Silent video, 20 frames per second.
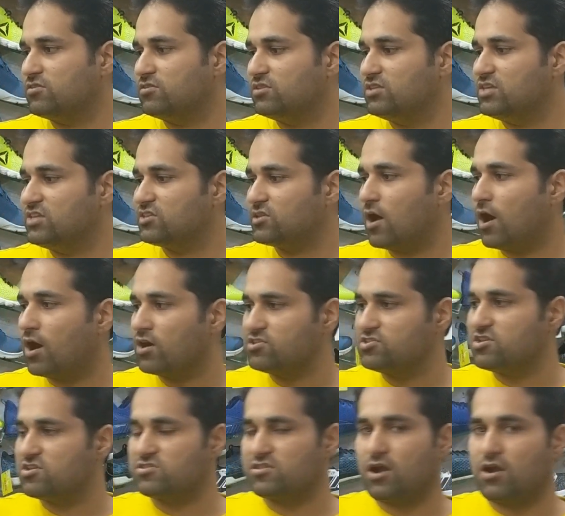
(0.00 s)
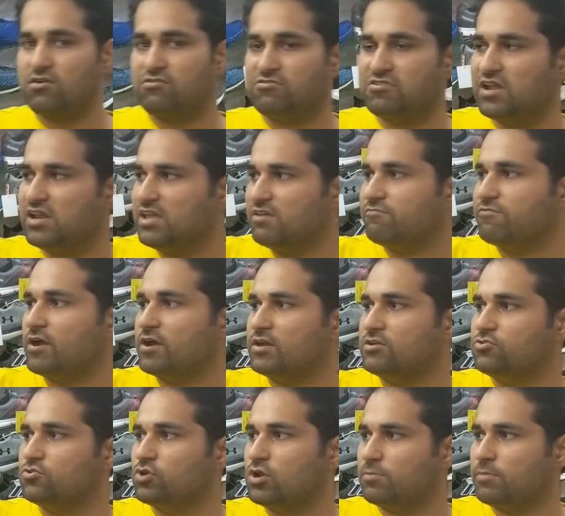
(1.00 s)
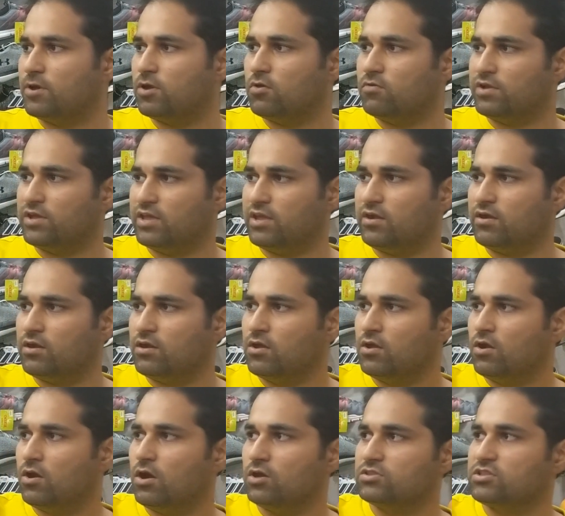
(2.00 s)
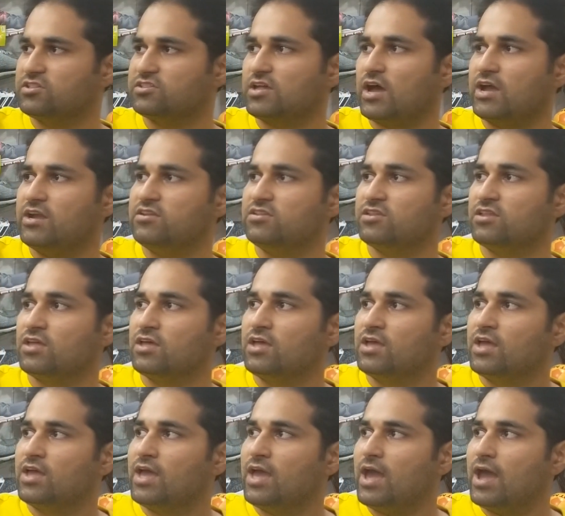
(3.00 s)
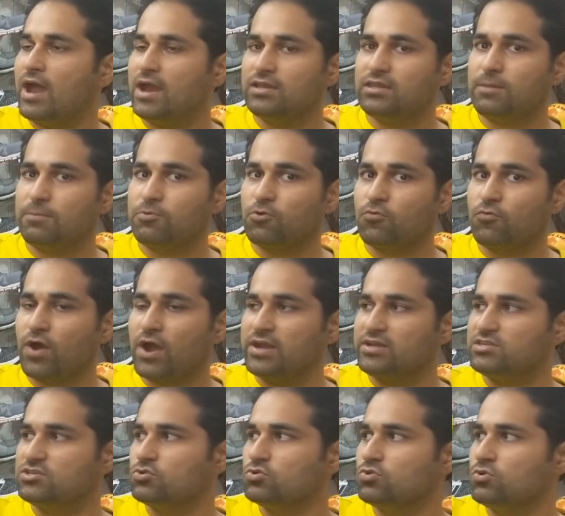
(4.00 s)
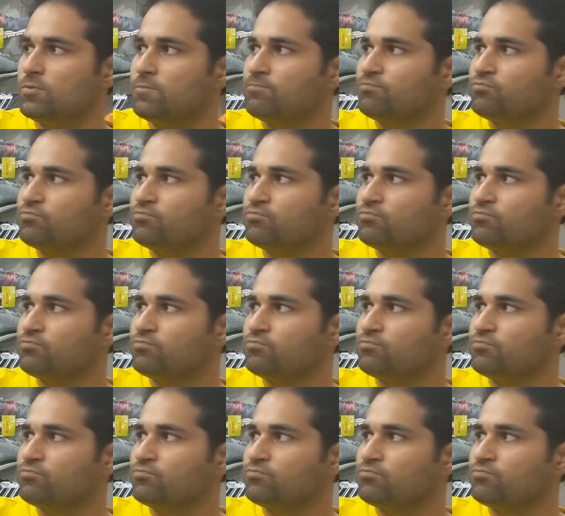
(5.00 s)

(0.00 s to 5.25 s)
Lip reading: These arches are really very durable over here on the sides, and they provide you